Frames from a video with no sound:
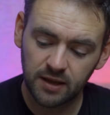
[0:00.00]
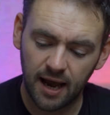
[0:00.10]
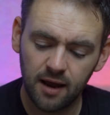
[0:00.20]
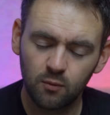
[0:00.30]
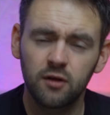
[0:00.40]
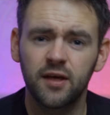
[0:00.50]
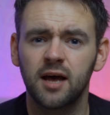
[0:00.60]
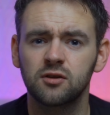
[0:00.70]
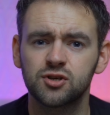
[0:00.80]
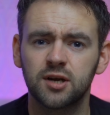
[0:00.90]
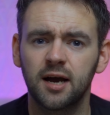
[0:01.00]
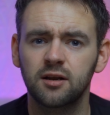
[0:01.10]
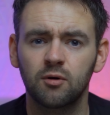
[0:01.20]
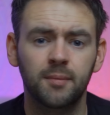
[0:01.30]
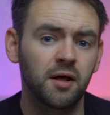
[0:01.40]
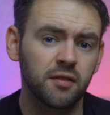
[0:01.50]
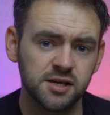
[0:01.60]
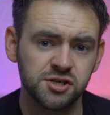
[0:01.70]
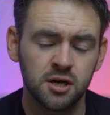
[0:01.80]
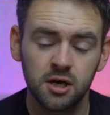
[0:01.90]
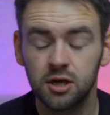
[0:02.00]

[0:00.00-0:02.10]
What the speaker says: And what the hell should I do about this?